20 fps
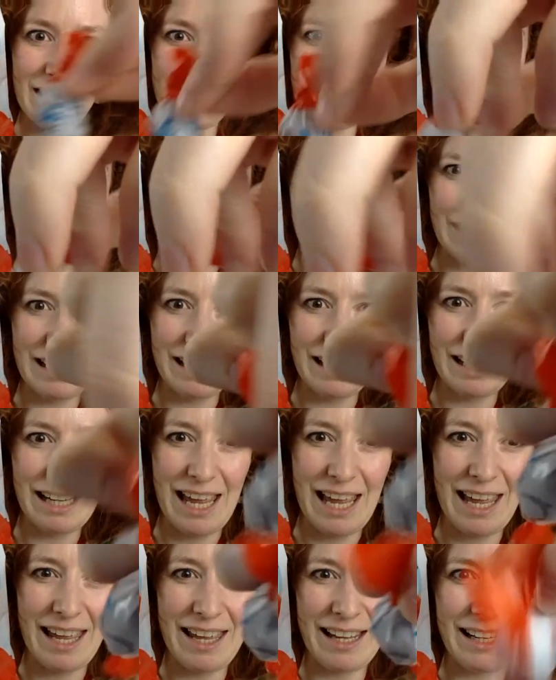little
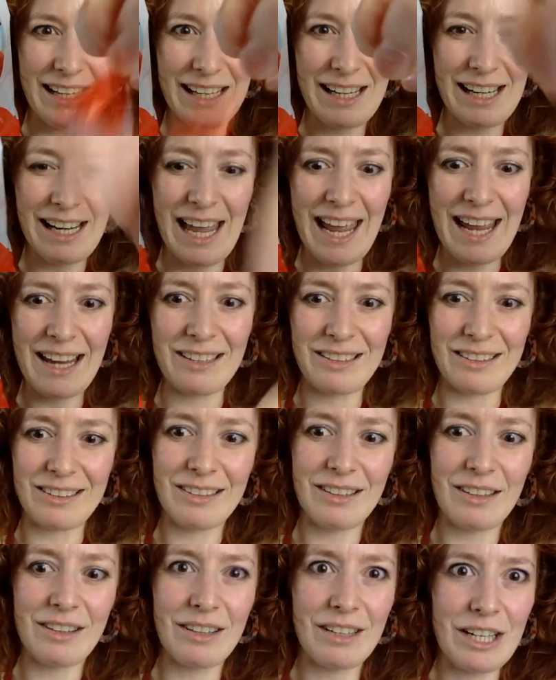
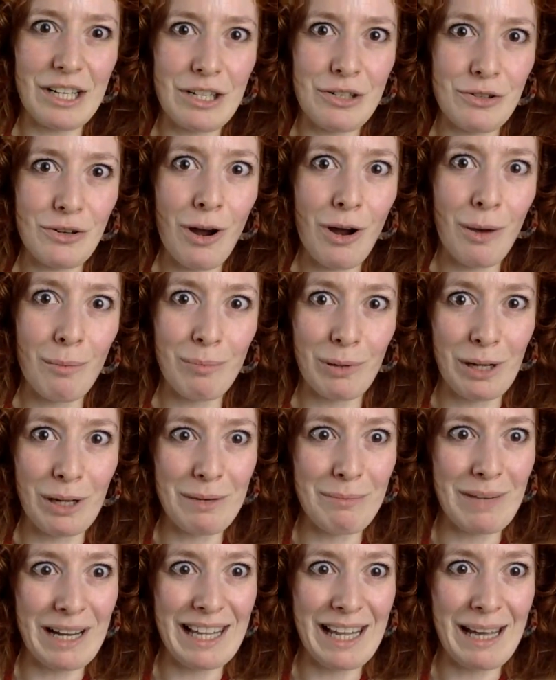eggs that I drop
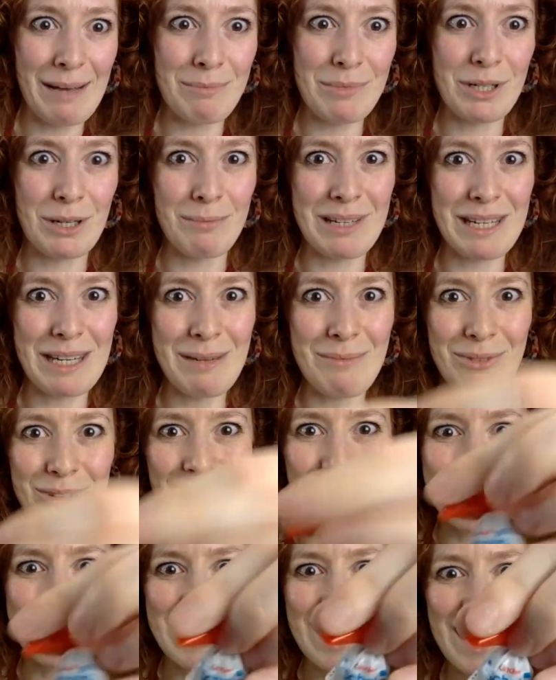on my laptop
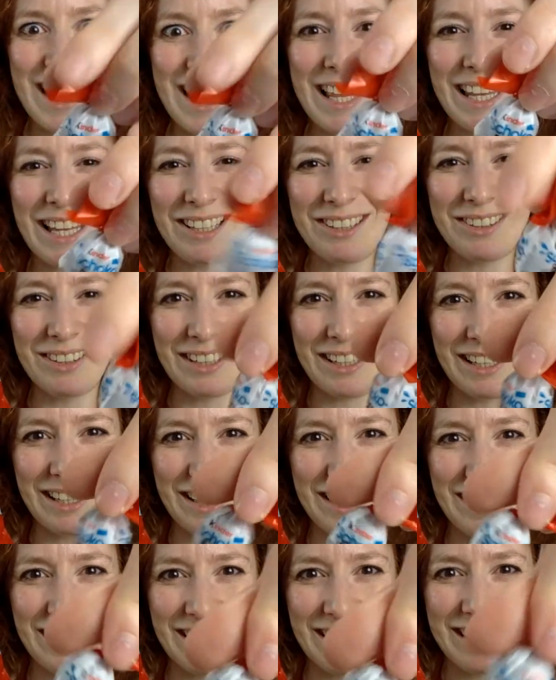keyboard. That's what they
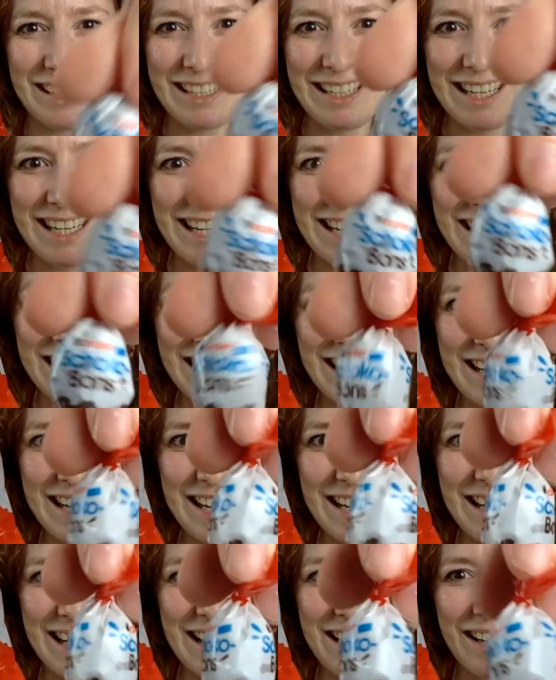are.
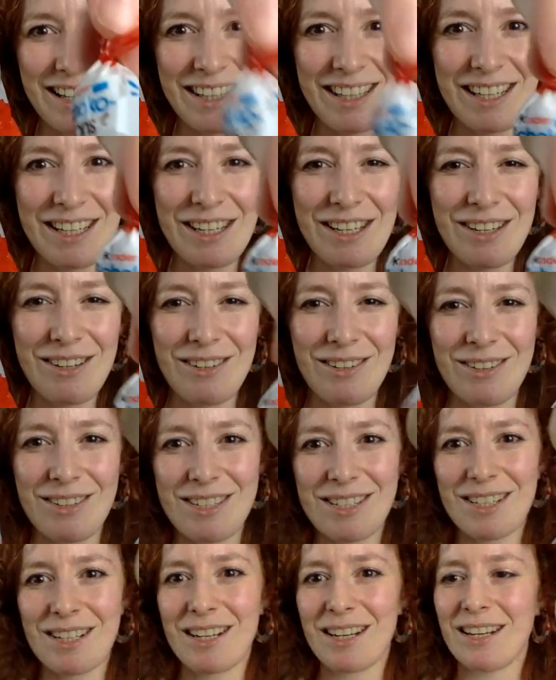Yee, aren't they
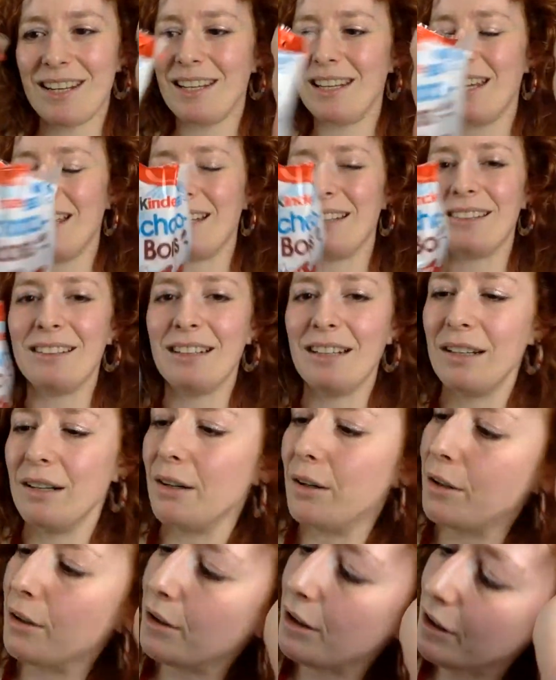cute? Yes, and
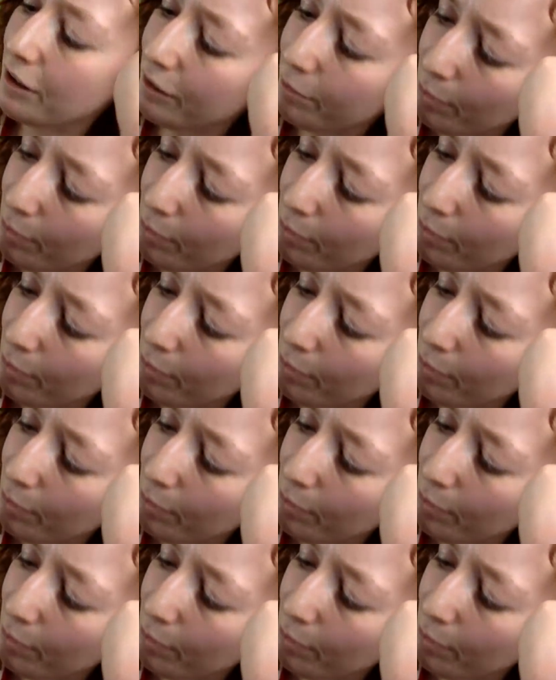on this